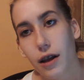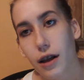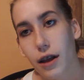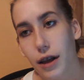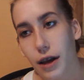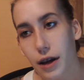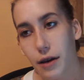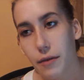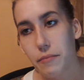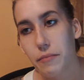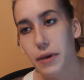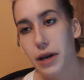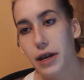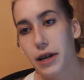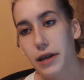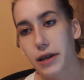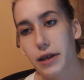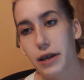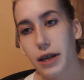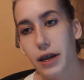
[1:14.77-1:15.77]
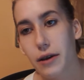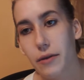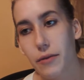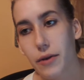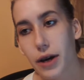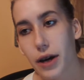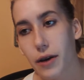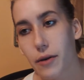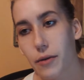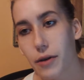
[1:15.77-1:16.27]
immediately
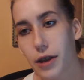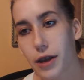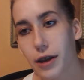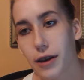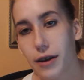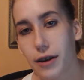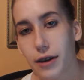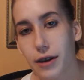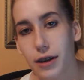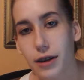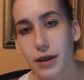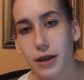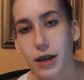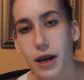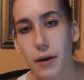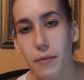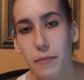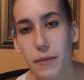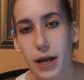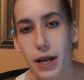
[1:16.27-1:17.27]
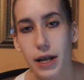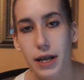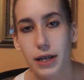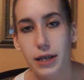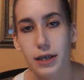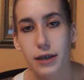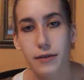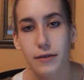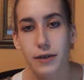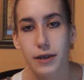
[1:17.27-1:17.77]
within 10
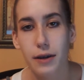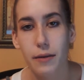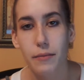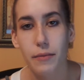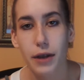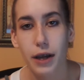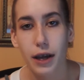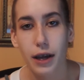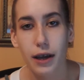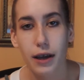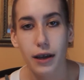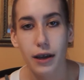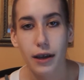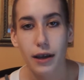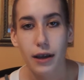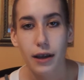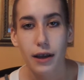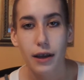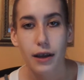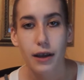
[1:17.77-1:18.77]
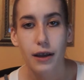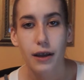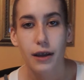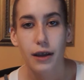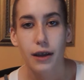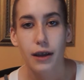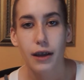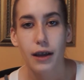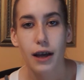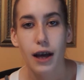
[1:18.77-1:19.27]
minutes of something
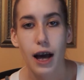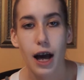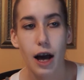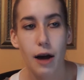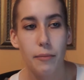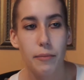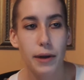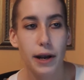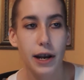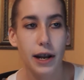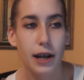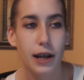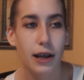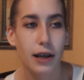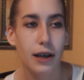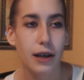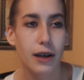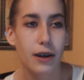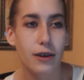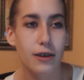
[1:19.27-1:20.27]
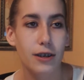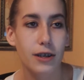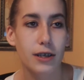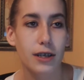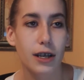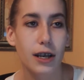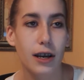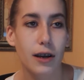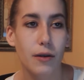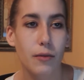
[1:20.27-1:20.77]
happening, you're just
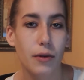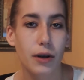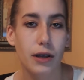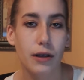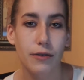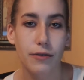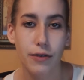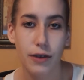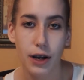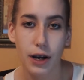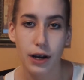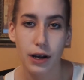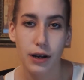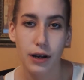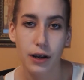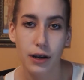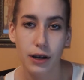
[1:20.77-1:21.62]
what the fuck,